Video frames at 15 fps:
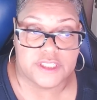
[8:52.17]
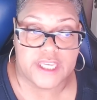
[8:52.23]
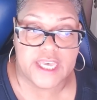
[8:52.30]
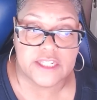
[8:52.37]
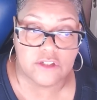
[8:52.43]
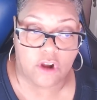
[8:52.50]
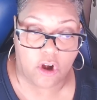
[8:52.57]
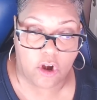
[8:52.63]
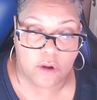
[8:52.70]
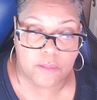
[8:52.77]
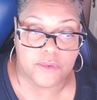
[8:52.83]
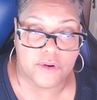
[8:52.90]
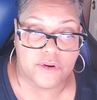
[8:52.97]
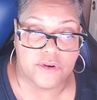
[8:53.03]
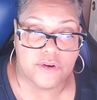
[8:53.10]
and
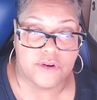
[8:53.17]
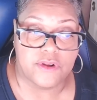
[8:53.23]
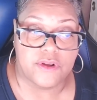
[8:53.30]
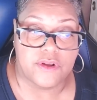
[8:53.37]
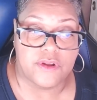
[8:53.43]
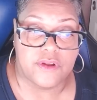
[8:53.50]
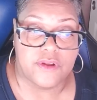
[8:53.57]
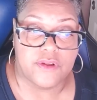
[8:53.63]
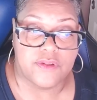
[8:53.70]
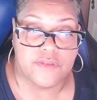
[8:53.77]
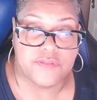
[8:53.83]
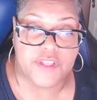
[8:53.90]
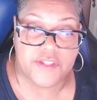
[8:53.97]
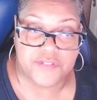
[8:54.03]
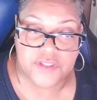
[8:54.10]
armor
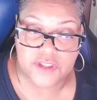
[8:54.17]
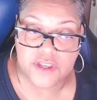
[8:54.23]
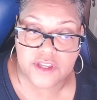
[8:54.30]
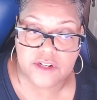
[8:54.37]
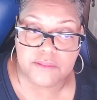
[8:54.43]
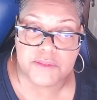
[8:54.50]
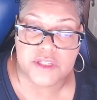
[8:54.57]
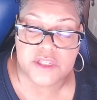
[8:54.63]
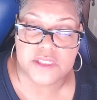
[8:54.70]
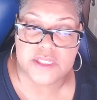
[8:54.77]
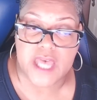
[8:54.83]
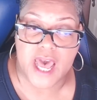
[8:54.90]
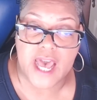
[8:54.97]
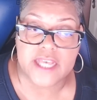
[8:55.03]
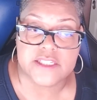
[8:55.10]
that the enemy's
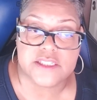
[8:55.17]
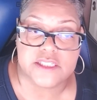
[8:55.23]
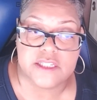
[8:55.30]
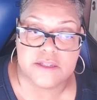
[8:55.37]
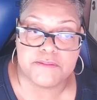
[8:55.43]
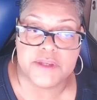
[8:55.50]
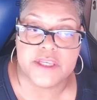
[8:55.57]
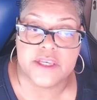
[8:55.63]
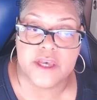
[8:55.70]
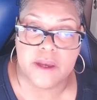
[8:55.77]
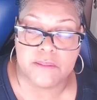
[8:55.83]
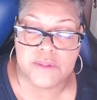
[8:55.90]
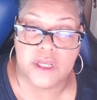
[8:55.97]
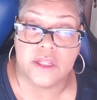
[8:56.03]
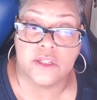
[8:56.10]

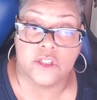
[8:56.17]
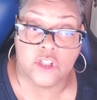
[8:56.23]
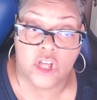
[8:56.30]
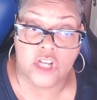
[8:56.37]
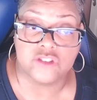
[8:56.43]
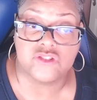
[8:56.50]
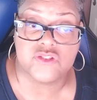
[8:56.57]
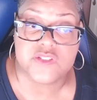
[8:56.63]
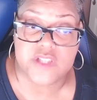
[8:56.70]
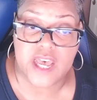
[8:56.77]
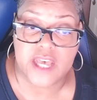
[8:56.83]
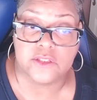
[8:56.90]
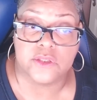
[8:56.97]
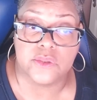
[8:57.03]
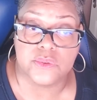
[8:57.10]
ICBM launch
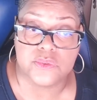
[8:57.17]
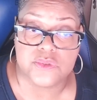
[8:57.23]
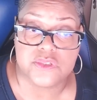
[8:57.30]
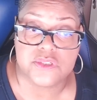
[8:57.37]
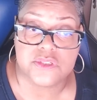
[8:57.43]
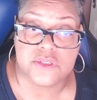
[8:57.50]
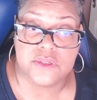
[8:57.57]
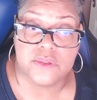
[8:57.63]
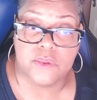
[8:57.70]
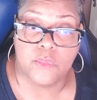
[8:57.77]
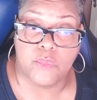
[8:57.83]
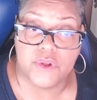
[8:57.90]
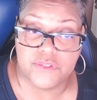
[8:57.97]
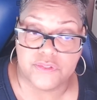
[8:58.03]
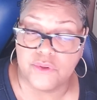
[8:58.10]
silos
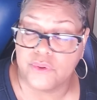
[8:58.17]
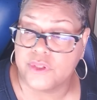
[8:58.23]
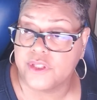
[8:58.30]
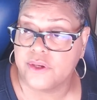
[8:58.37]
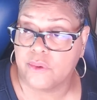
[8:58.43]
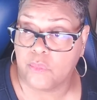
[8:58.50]
with nuclear